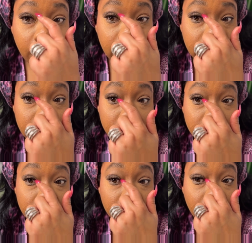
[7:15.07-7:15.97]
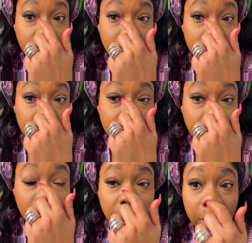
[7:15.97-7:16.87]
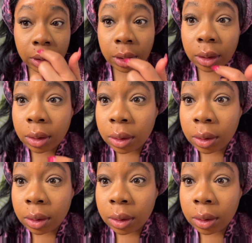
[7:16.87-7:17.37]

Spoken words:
did two smalls in the corner.